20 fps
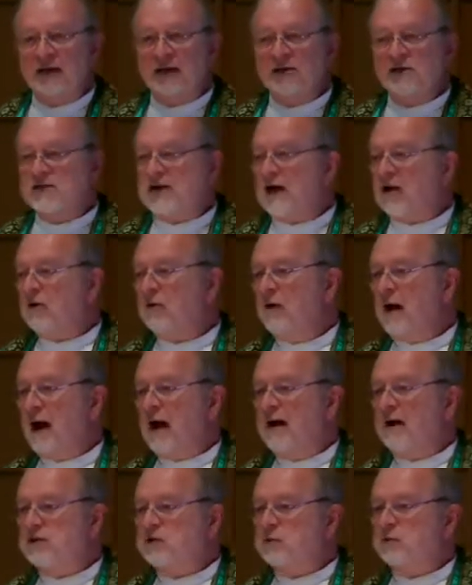
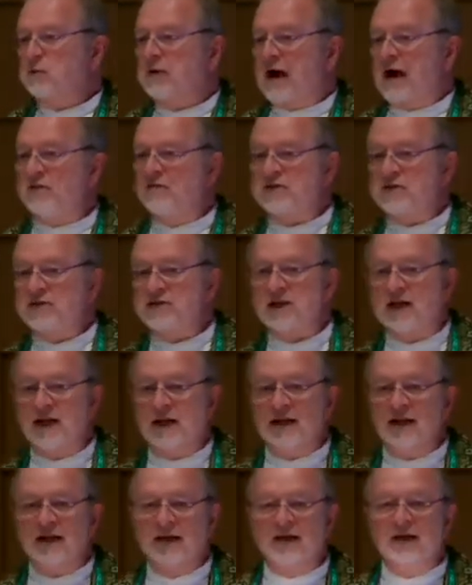Zechariah's
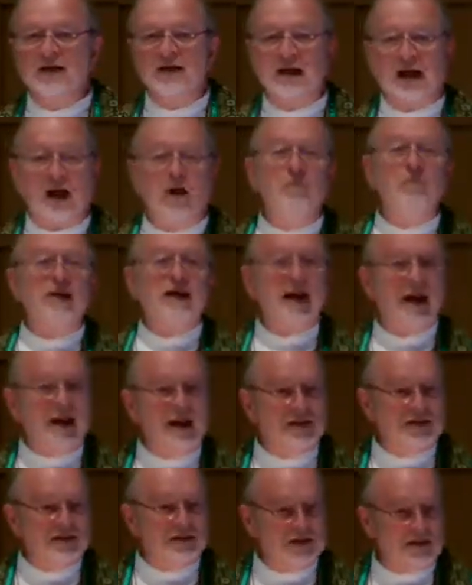prophecy
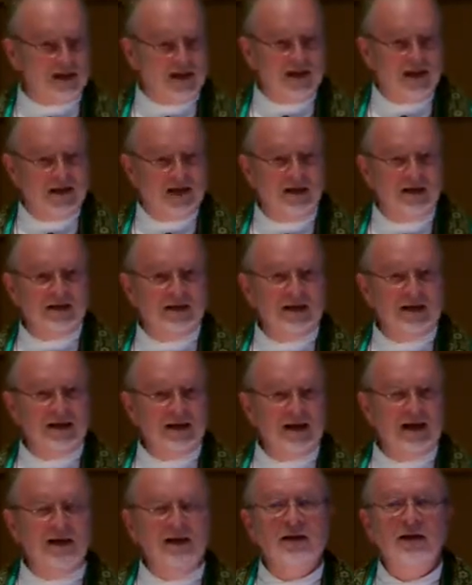culminates in
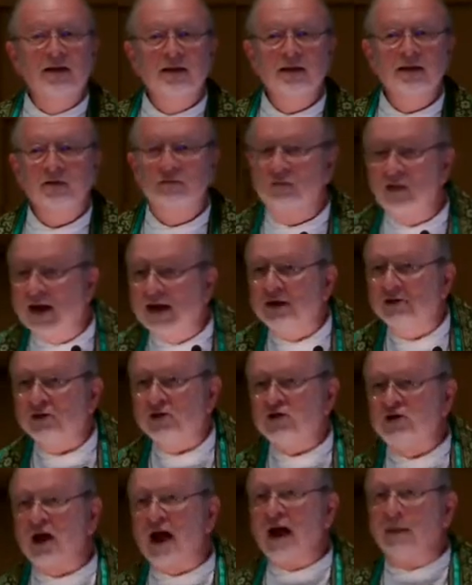the final
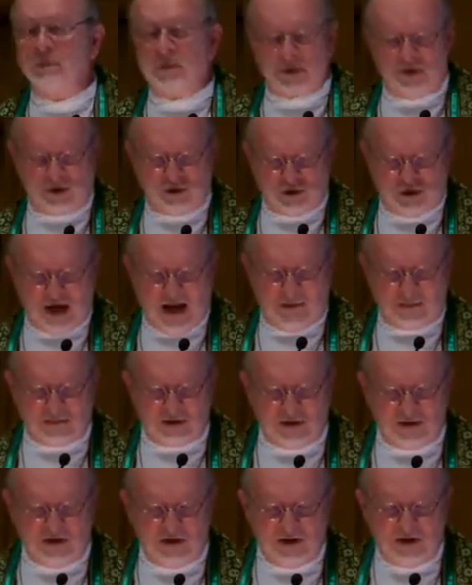chapter, chapter